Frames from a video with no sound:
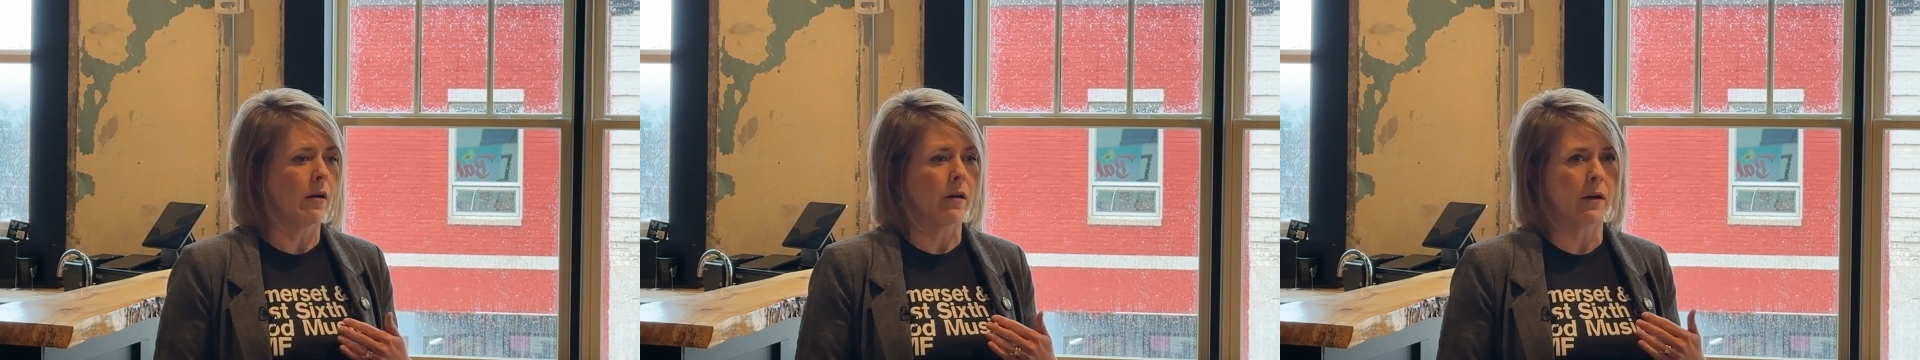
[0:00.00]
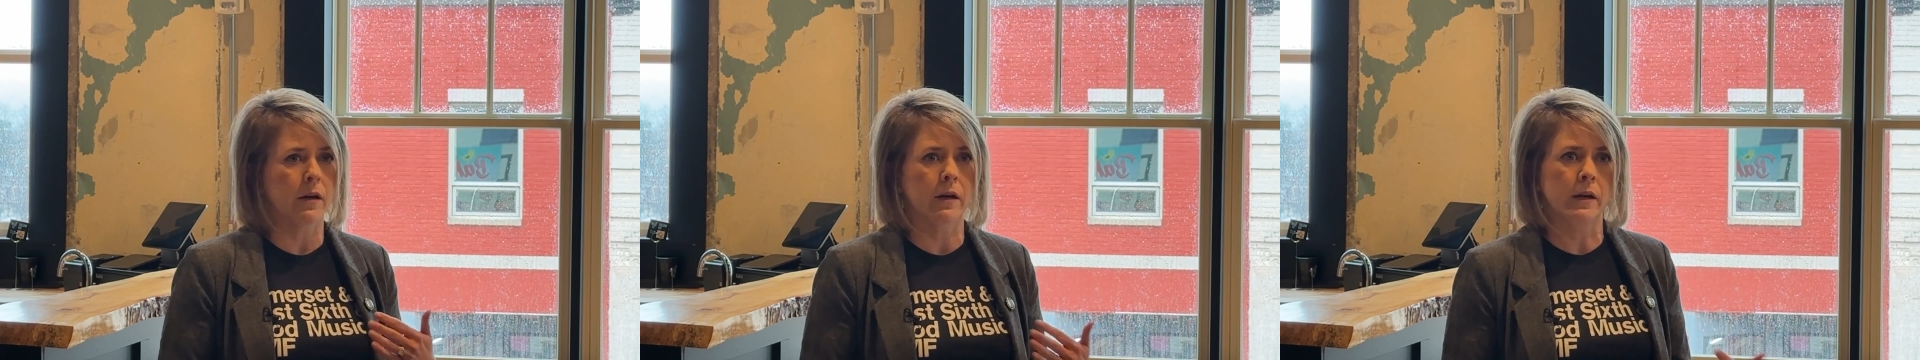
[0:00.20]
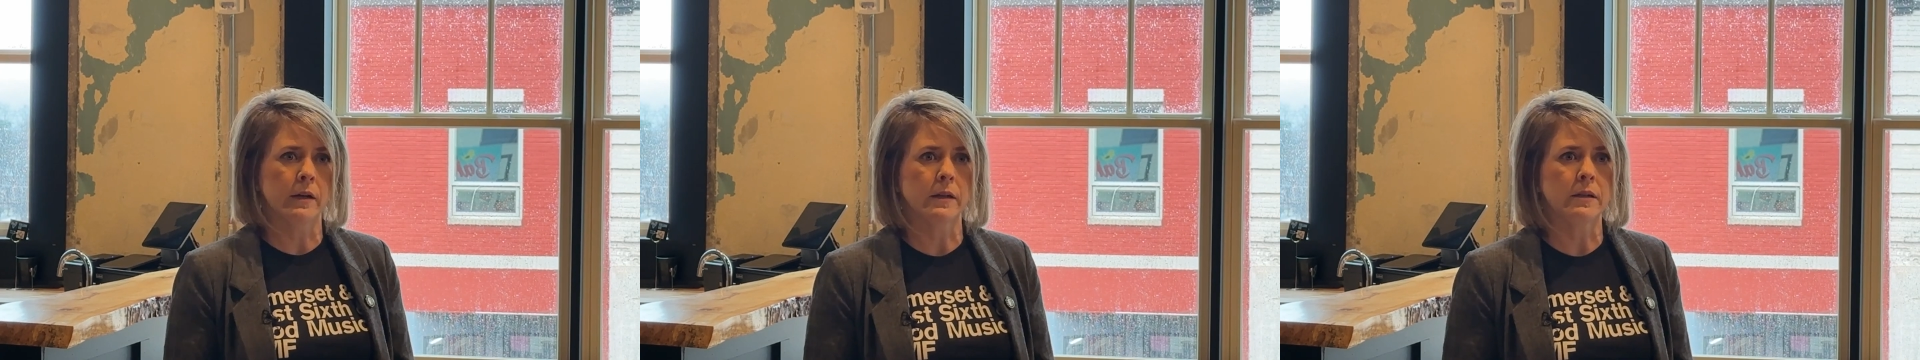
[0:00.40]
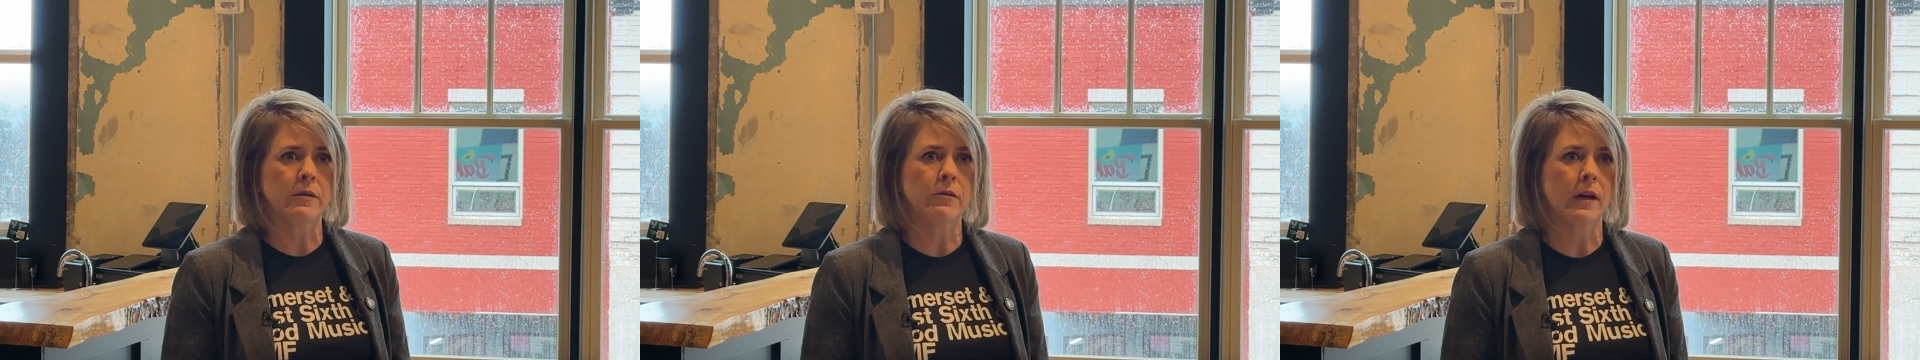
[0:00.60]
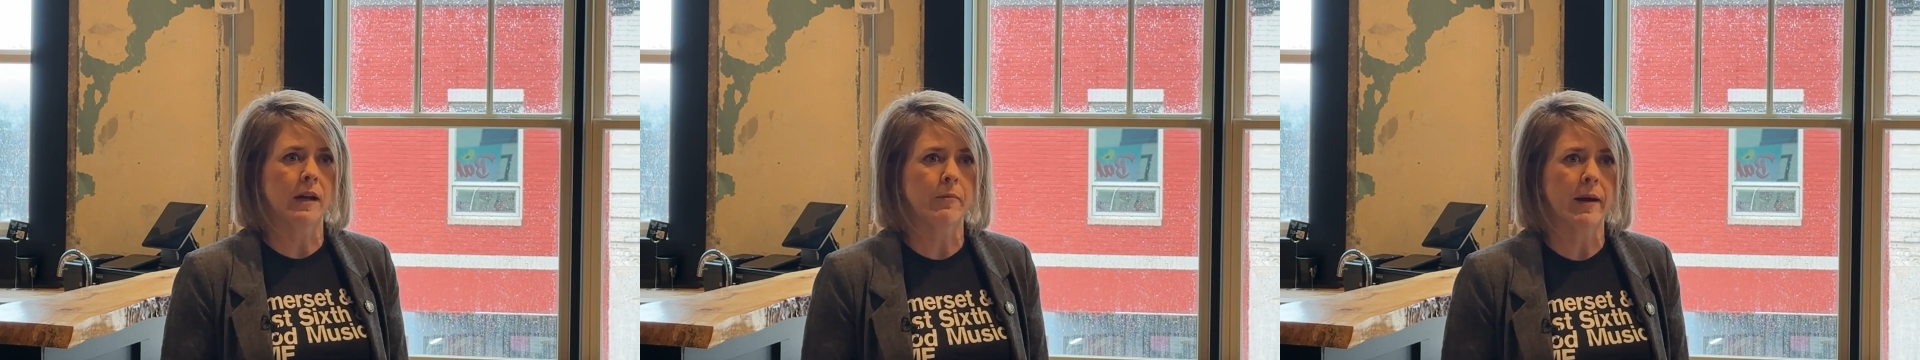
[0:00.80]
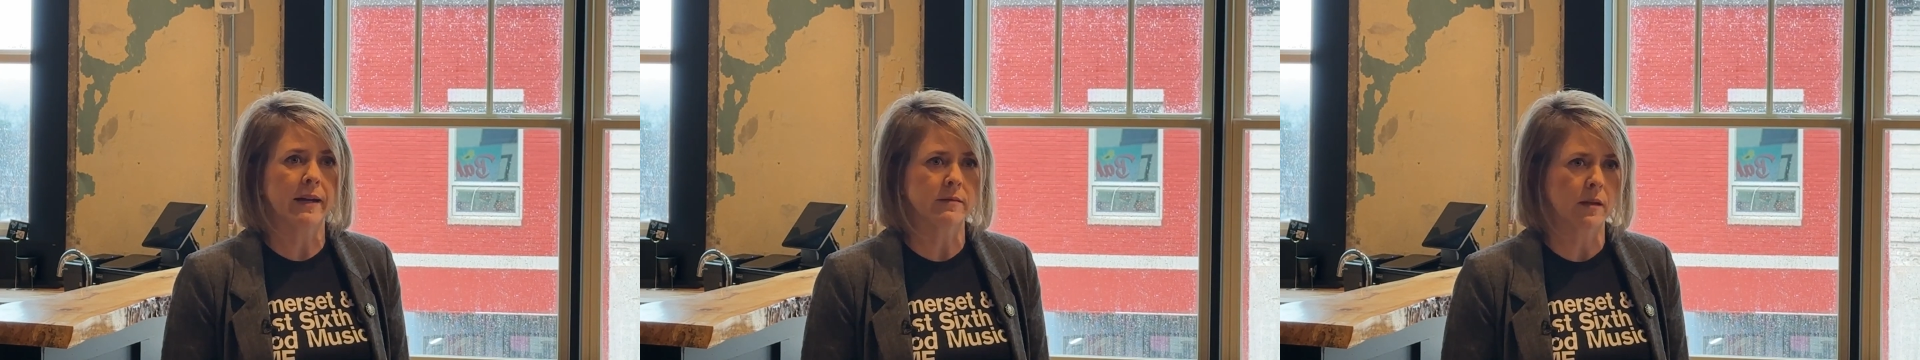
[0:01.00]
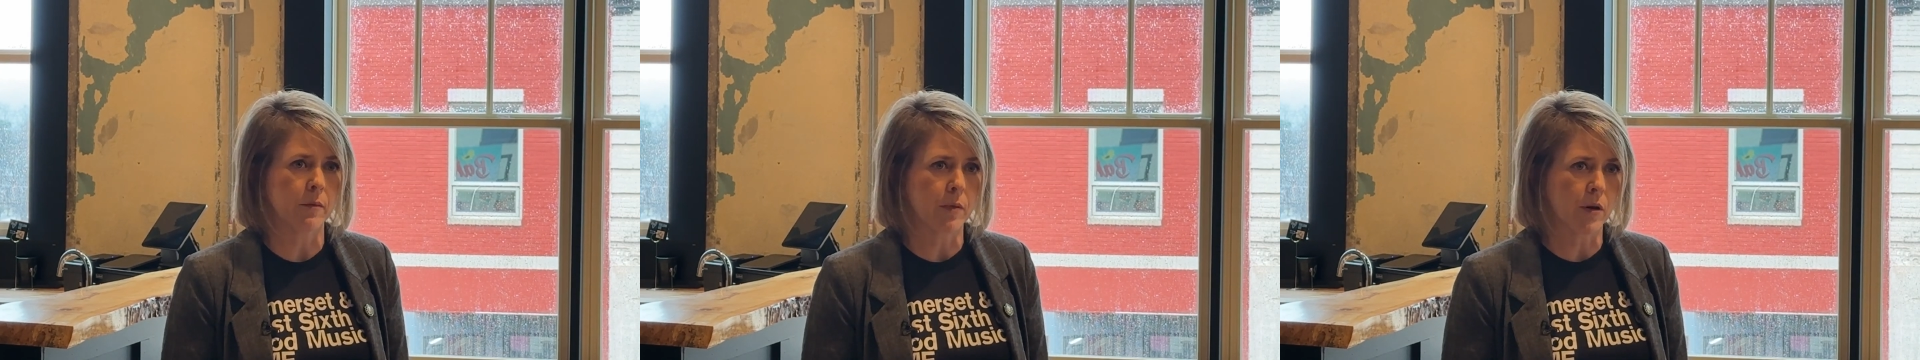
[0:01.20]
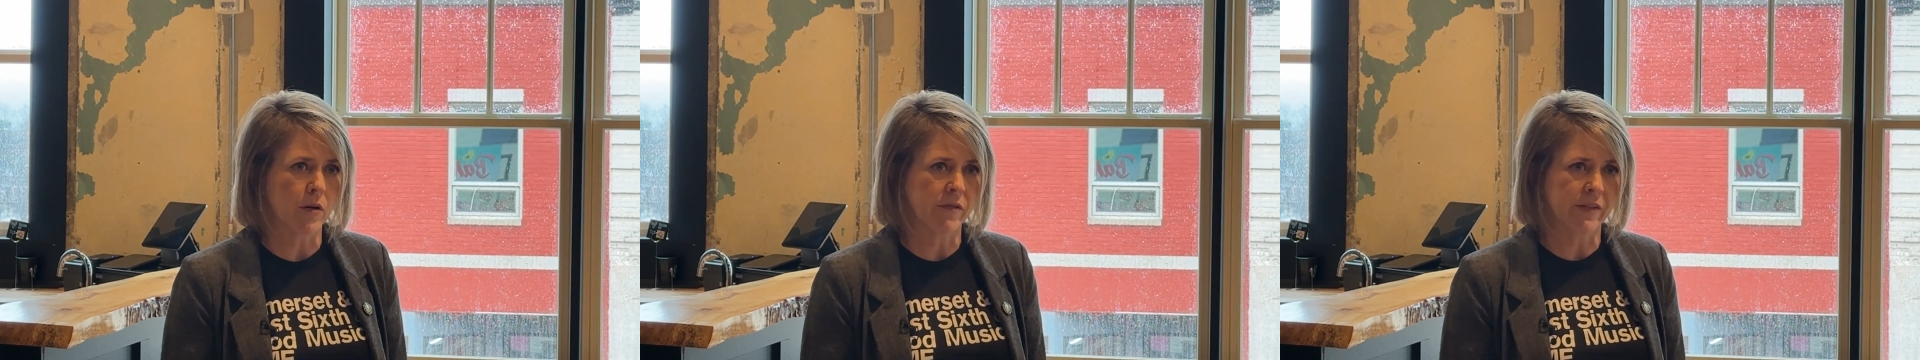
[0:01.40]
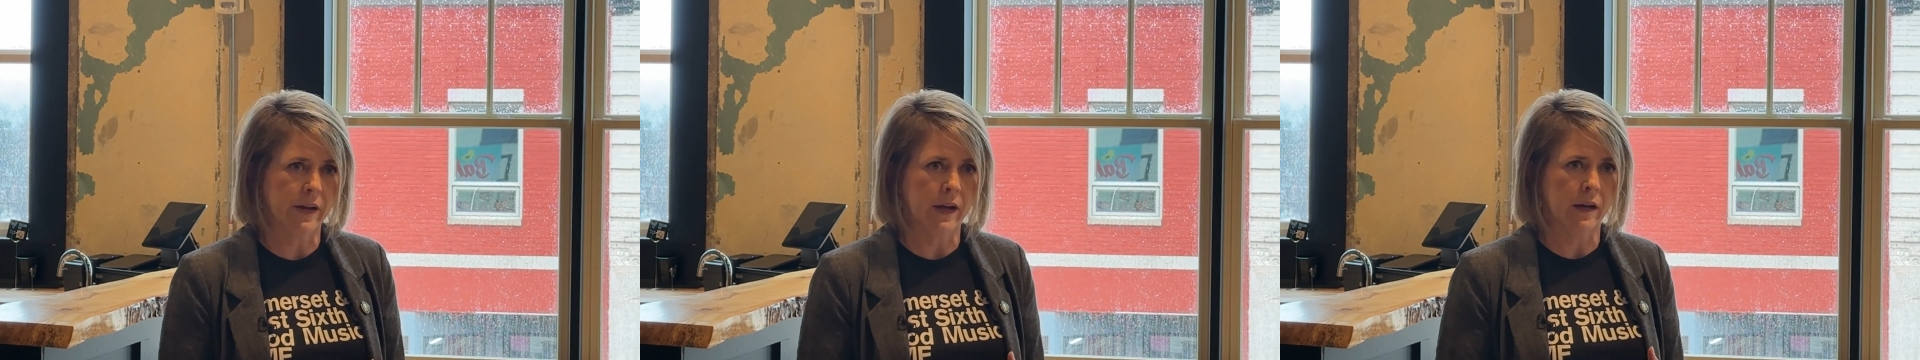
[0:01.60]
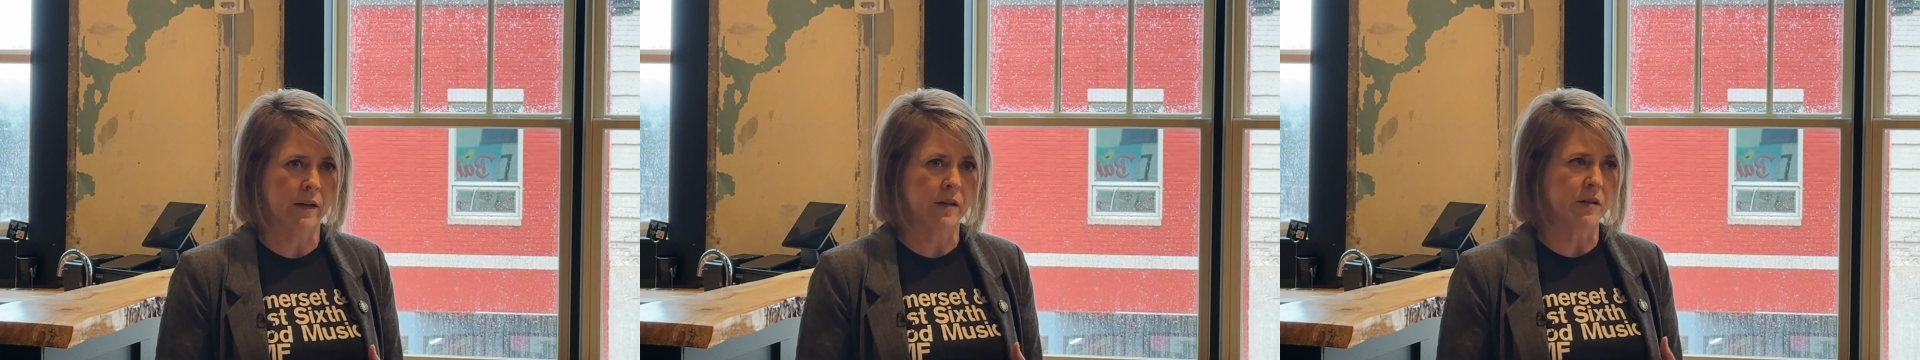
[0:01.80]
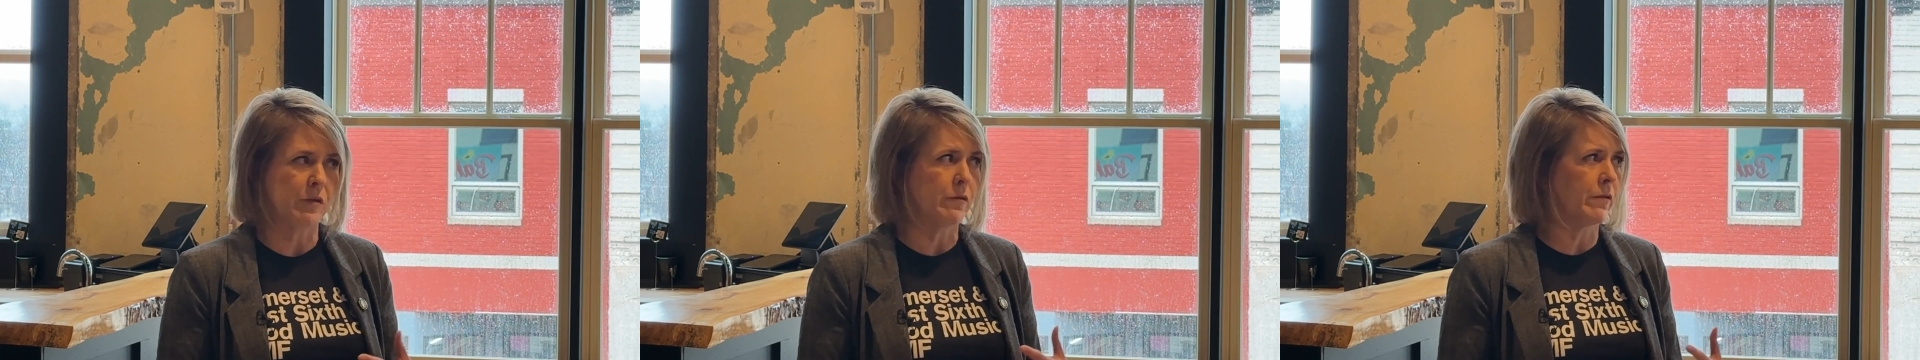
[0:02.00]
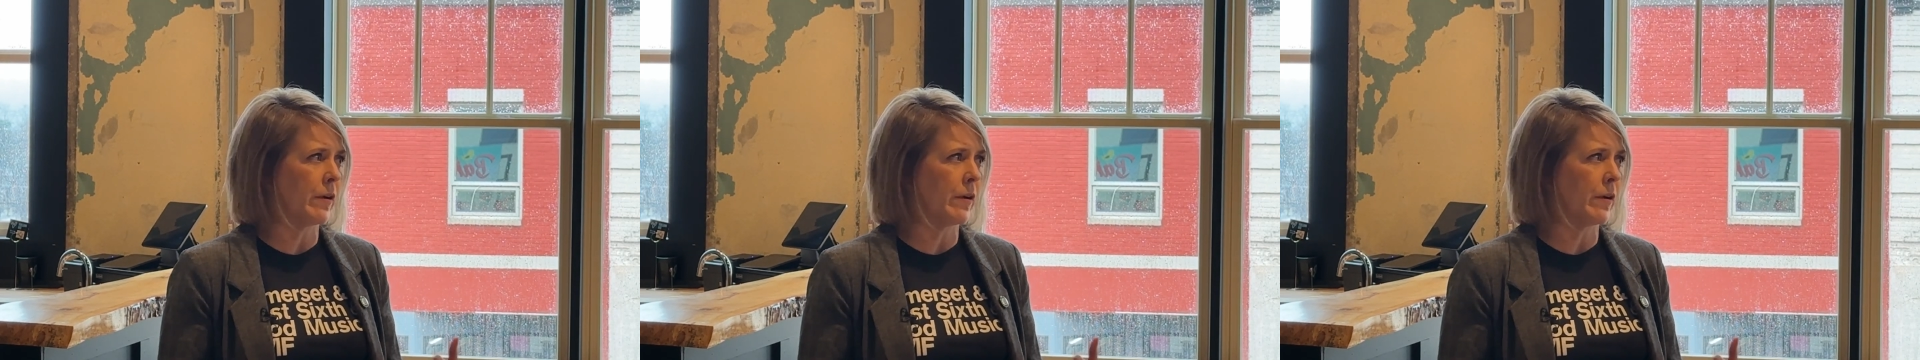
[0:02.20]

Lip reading: are a UK basketball fan and